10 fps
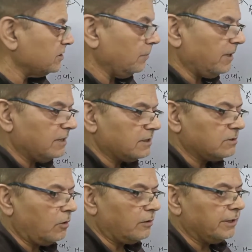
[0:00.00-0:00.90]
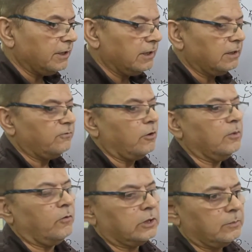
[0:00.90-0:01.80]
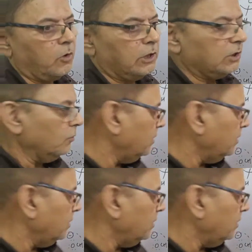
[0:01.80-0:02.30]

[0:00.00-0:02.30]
the base has already taken and form a water molecule.